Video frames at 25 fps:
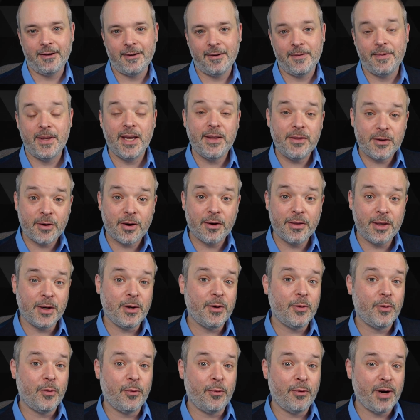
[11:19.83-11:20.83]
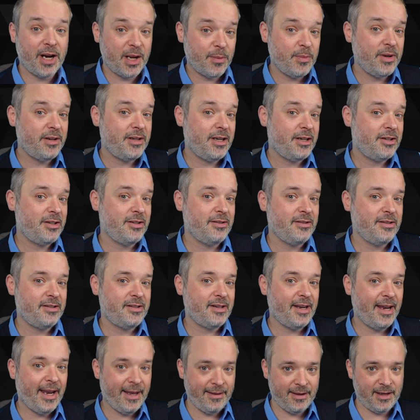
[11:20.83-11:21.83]
Then there are the recommendations
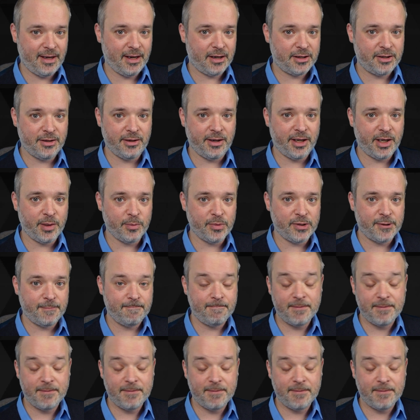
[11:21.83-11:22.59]
and the action items.